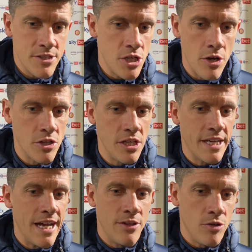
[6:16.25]
That's the only thing you
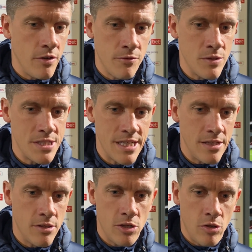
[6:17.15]
can do. I've always
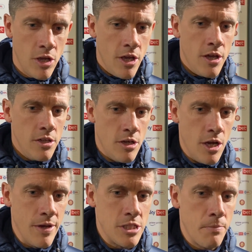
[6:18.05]
said that the
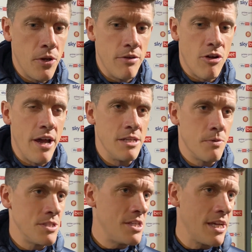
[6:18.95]
only way to put it right is
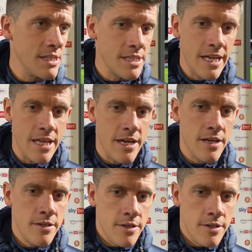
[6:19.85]
by sticking together,